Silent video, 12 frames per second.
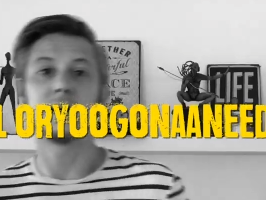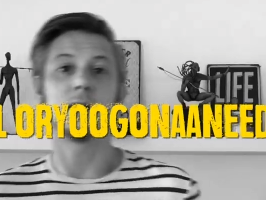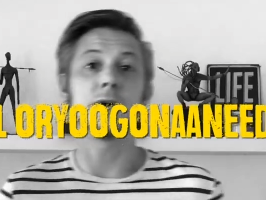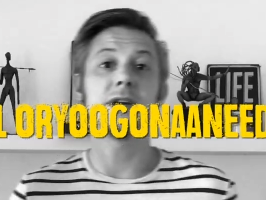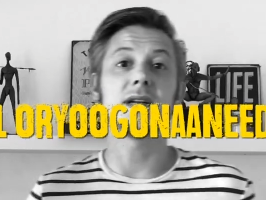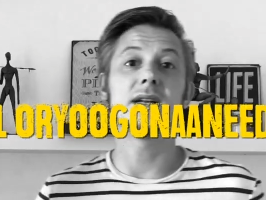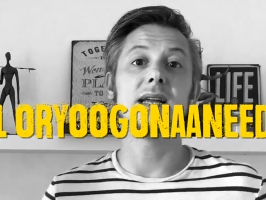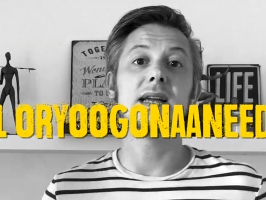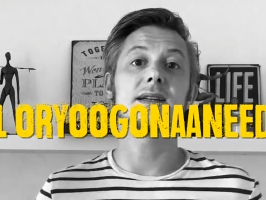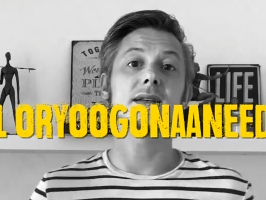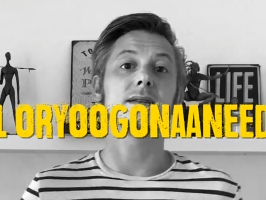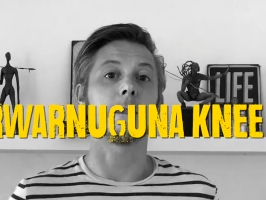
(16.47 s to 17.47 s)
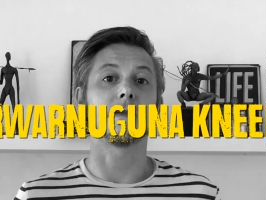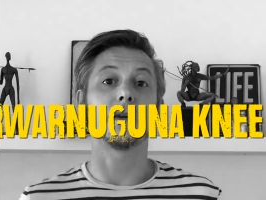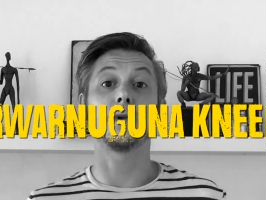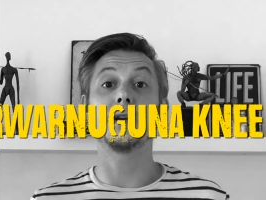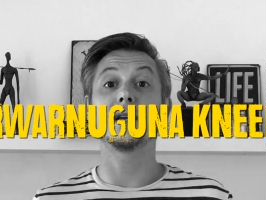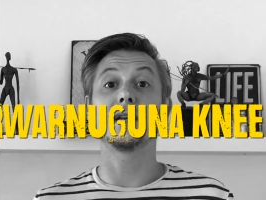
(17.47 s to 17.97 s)
now all you're going to need,
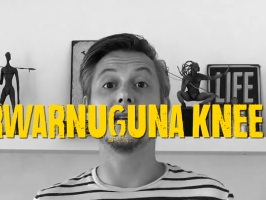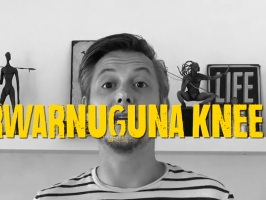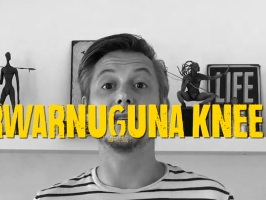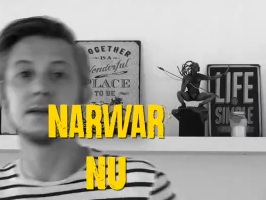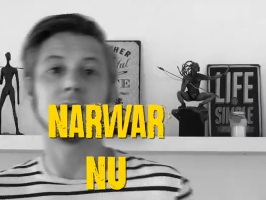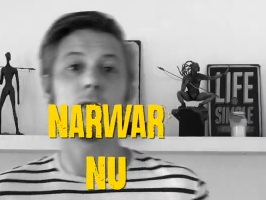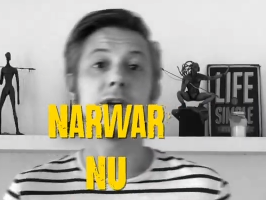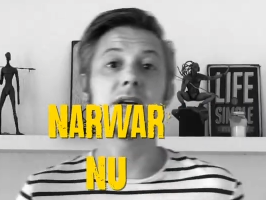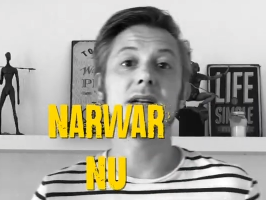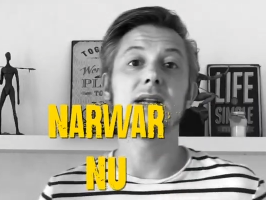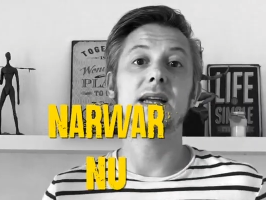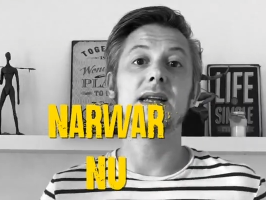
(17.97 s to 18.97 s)
now all you're going to need, now all you're going to